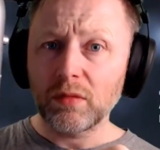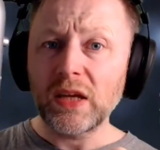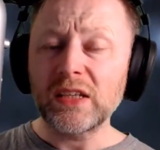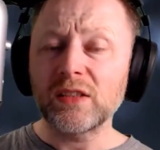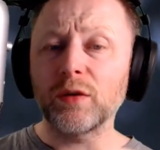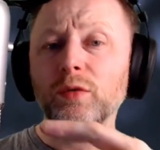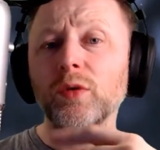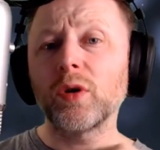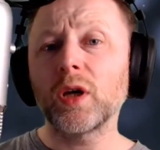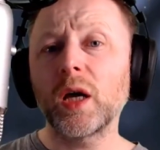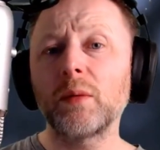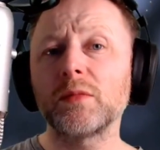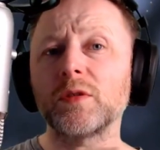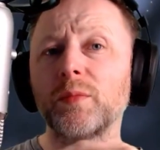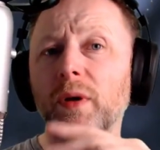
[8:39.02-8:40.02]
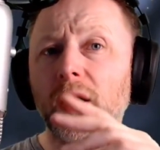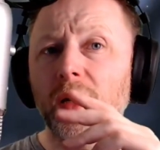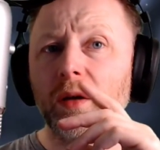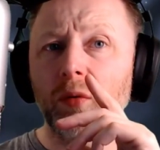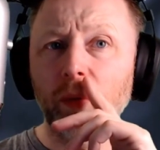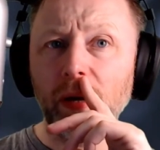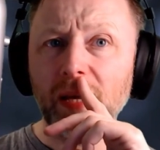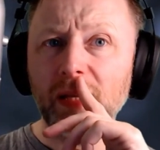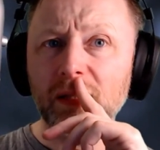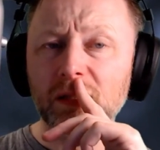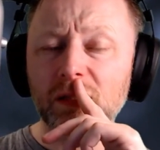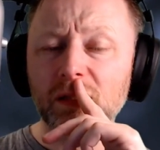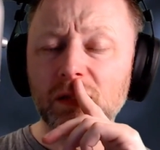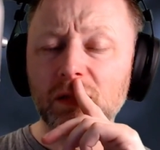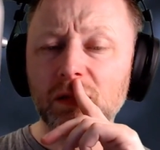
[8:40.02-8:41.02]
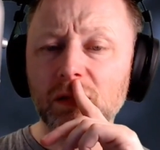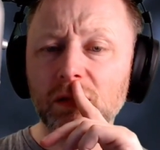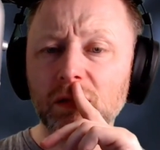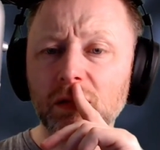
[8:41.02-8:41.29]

Eats a few, comes back, waits.